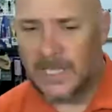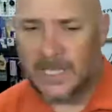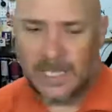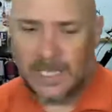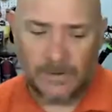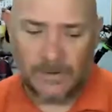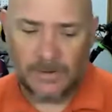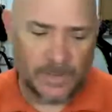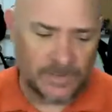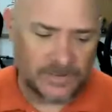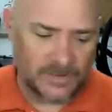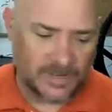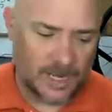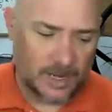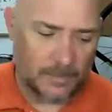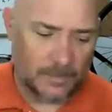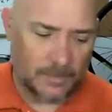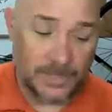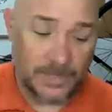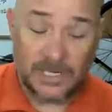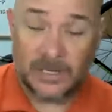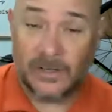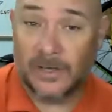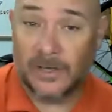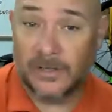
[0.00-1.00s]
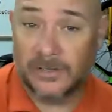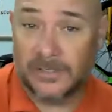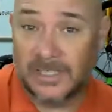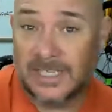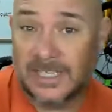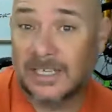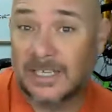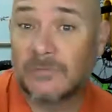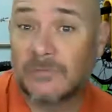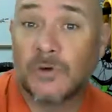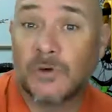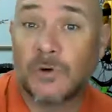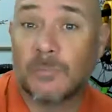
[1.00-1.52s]
He runs a company called
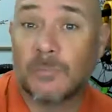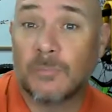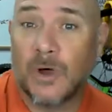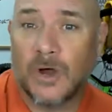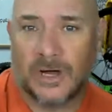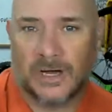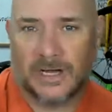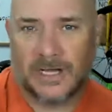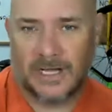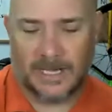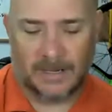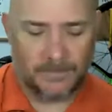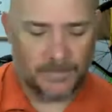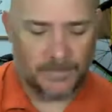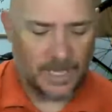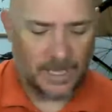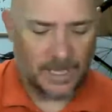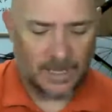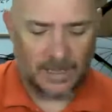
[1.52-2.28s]
Giver Marketing,